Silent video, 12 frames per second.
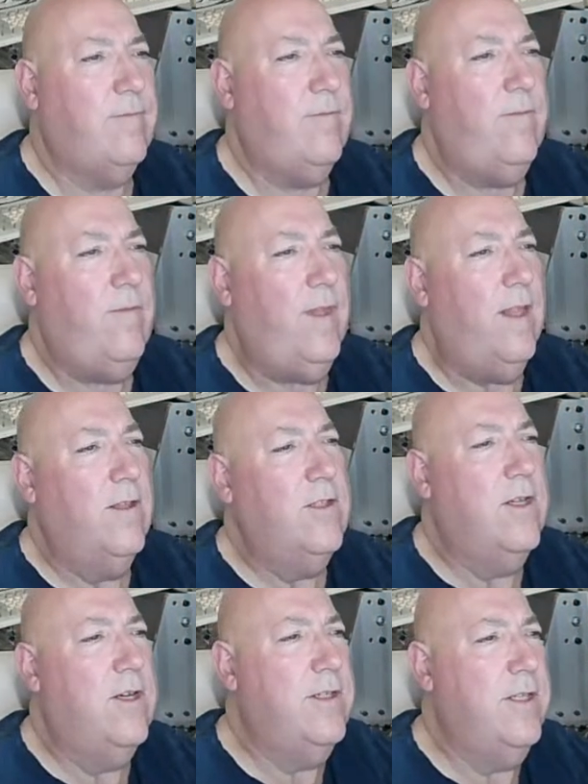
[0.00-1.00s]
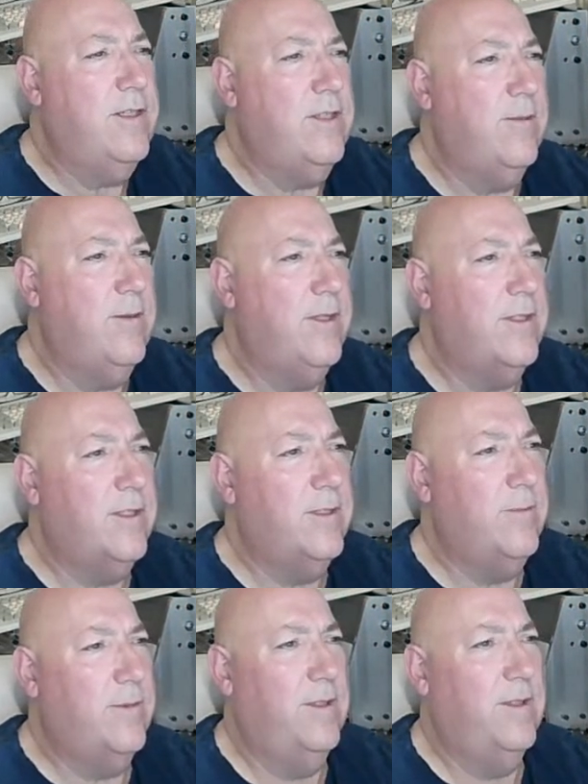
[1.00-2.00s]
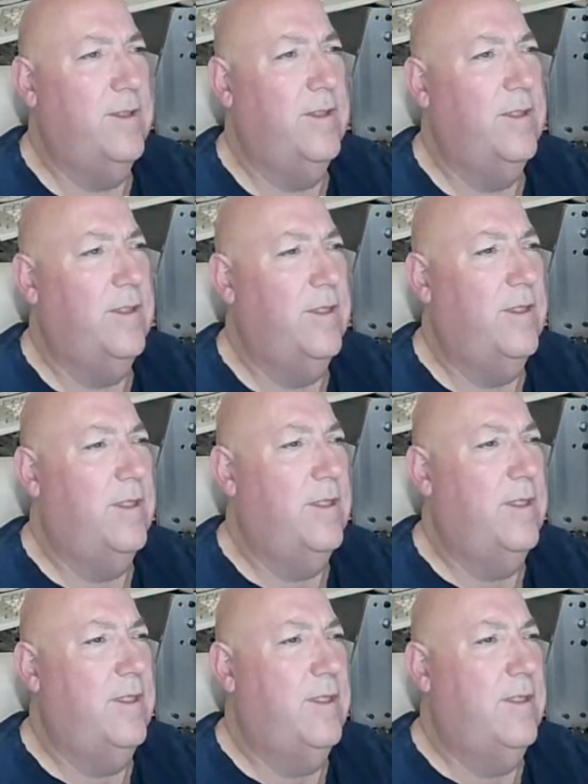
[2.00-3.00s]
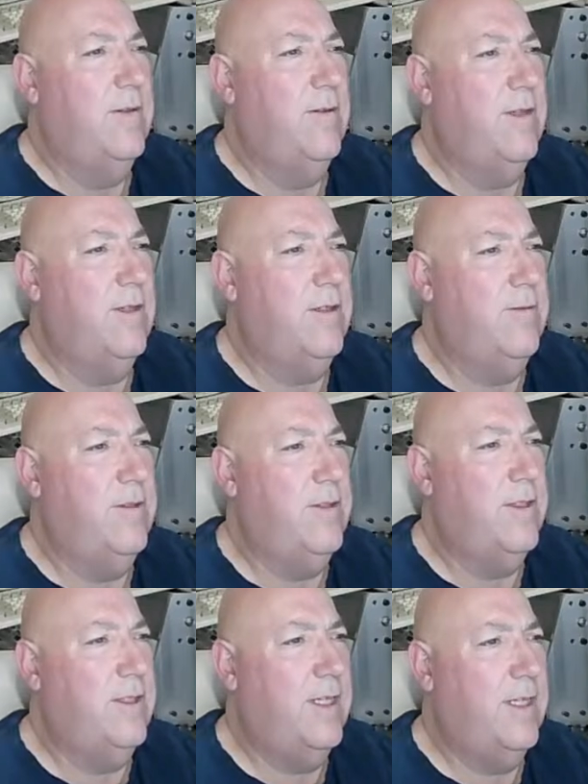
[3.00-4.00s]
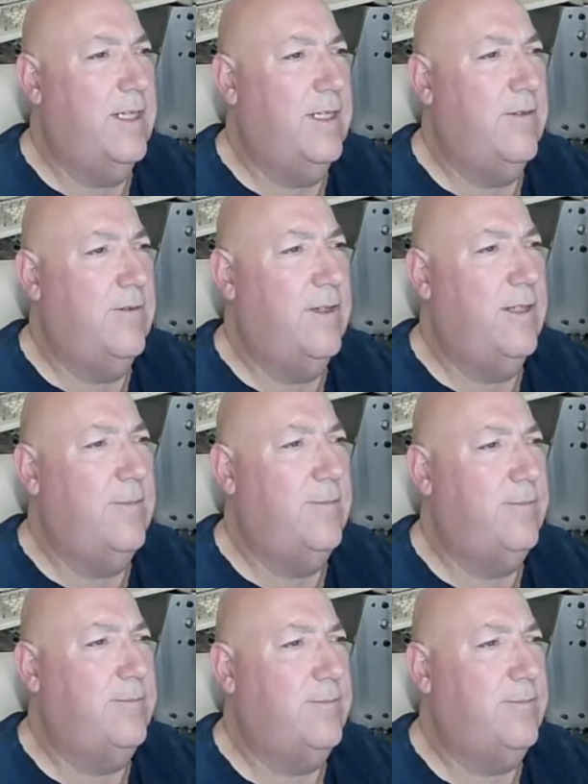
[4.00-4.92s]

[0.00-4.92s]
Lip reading: Let's tidy some of this up. Right, so we've done our